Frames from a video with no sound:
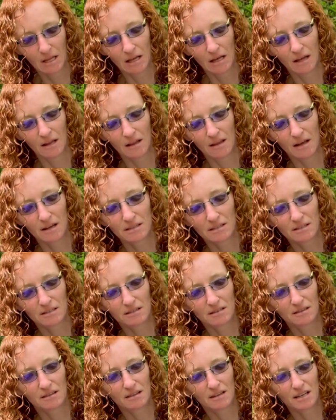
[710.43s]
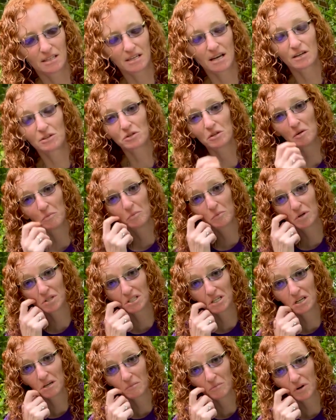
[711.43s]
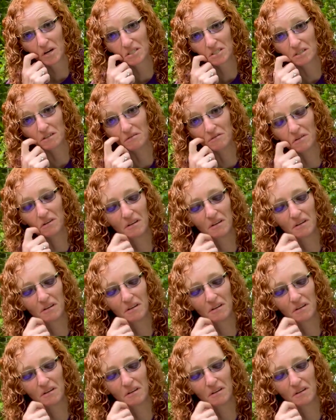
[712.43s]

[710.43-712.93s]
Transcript: That's actually pretty impressive.